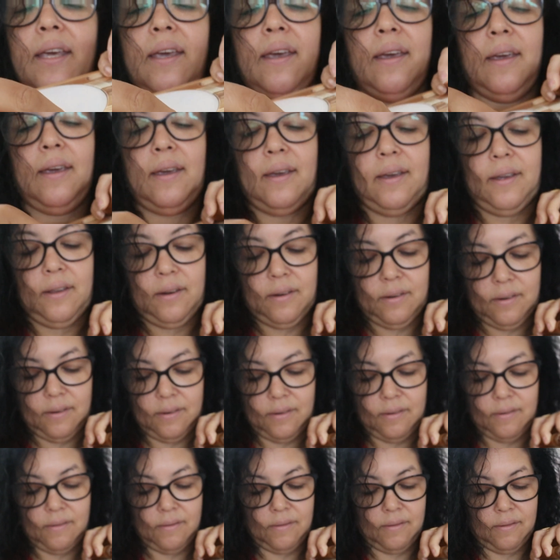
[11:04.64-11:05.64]
can't.
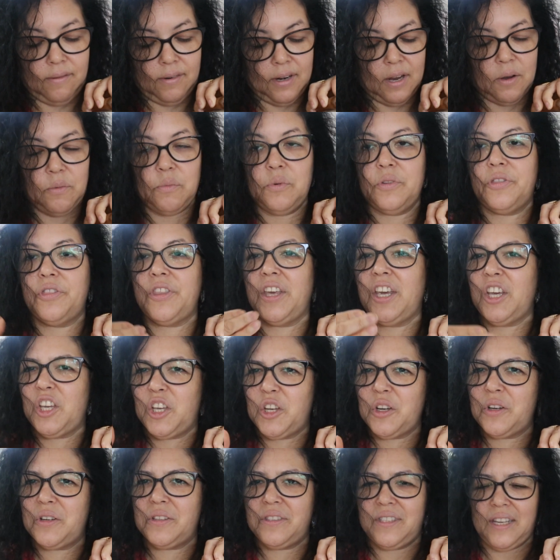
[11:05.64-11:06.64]
I would
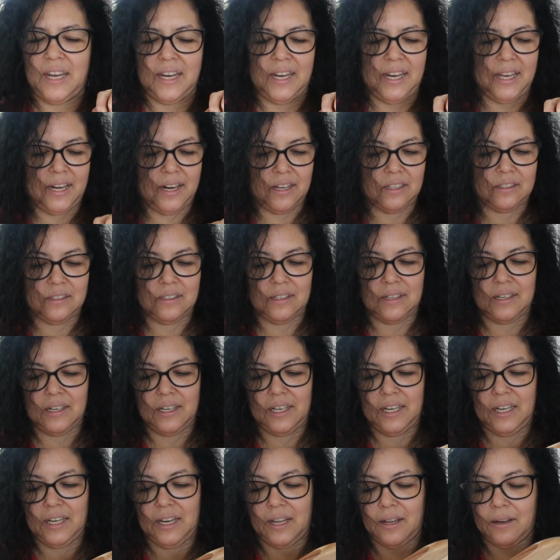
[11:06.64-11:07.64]
think you can take it out to
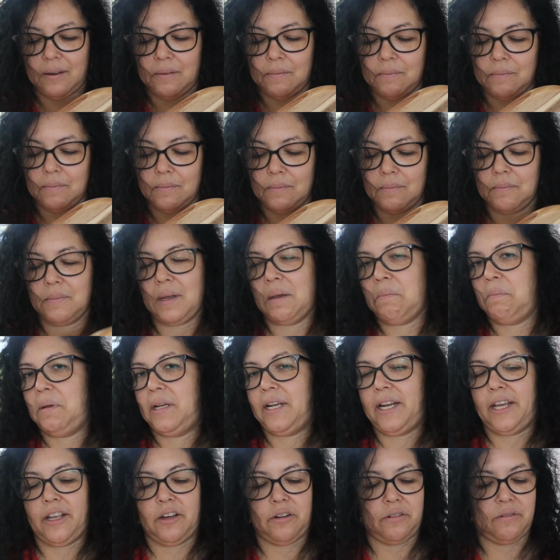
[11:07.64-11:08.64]
clean it.
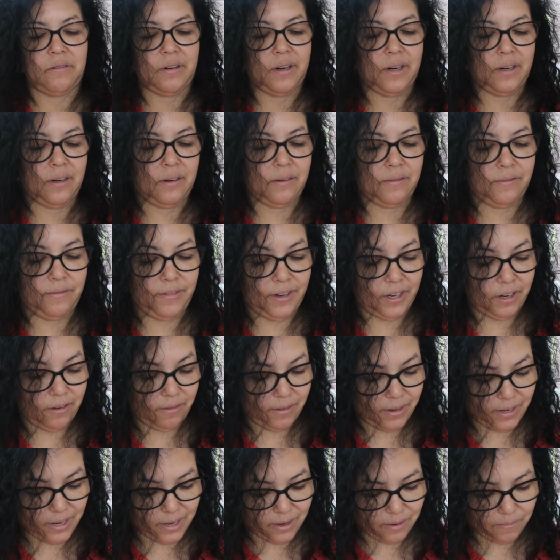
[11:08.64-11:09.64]
Maybe later on I'll figure
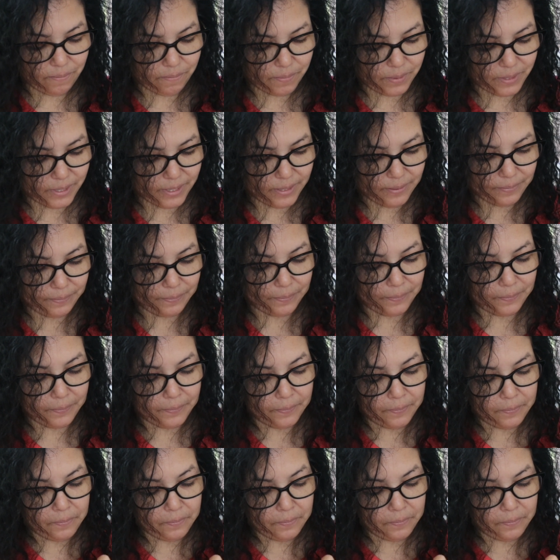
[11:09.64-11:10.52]
it out, but